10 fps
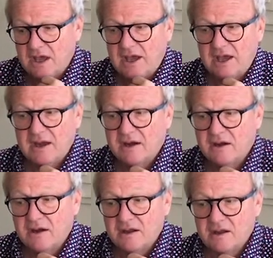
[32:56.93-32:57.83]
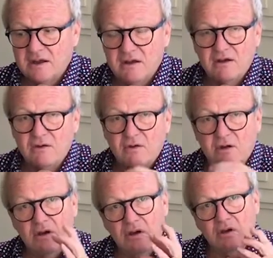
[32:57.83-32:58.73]
and
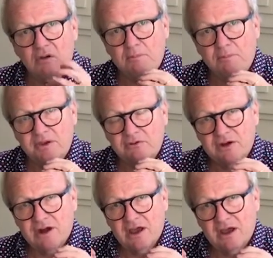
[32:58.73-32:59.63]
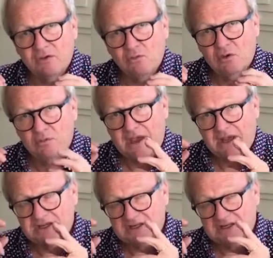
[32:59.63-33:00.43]
Pierre and I will make a